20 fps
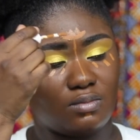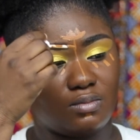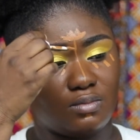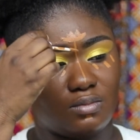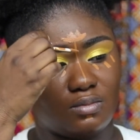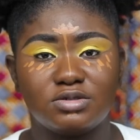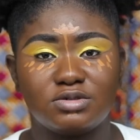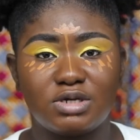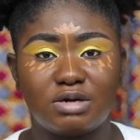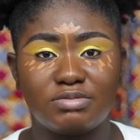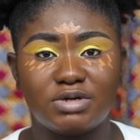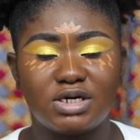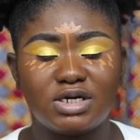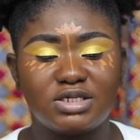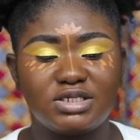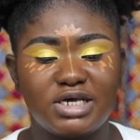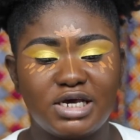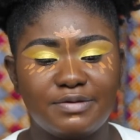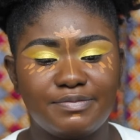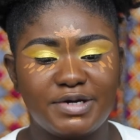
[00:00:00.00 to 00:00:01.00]
So I'm going to
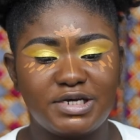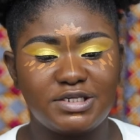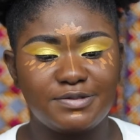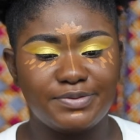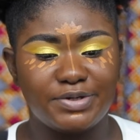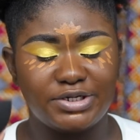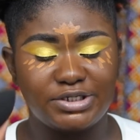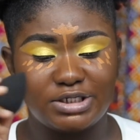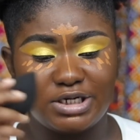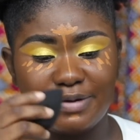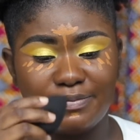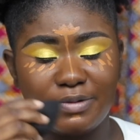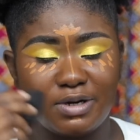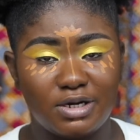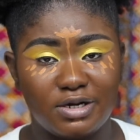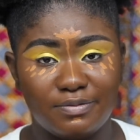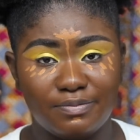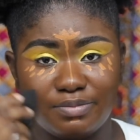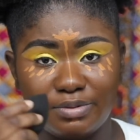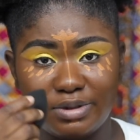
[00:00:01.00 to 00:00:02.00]
take my sponge and I'm going
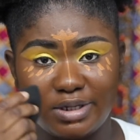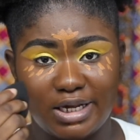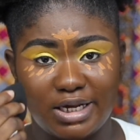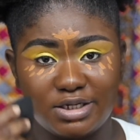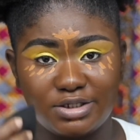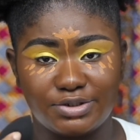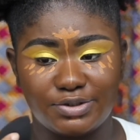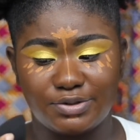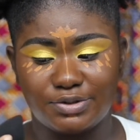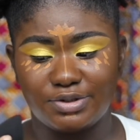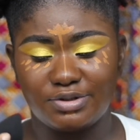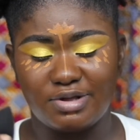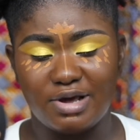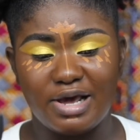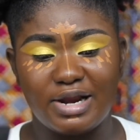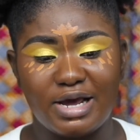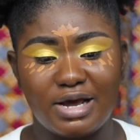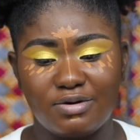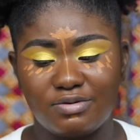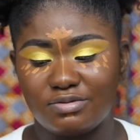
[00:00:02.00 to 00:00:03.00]
to blend that
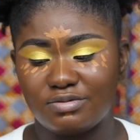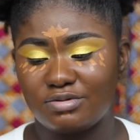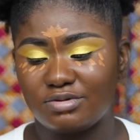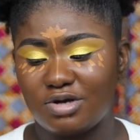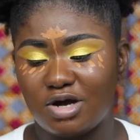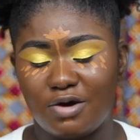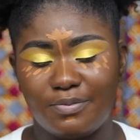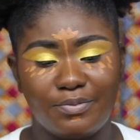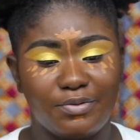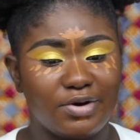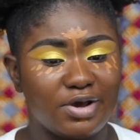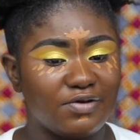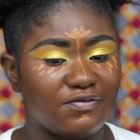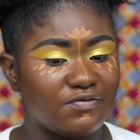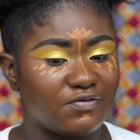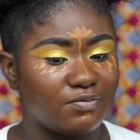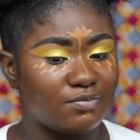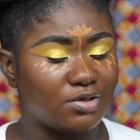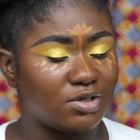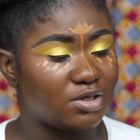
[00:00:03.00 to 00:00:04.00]
out. Y'all pray
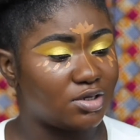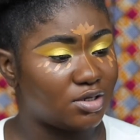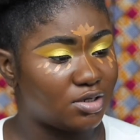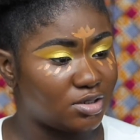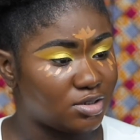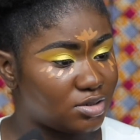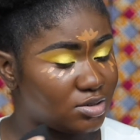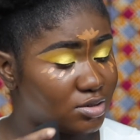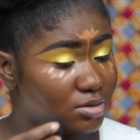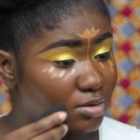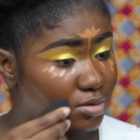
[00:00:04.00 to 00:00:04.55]
for me because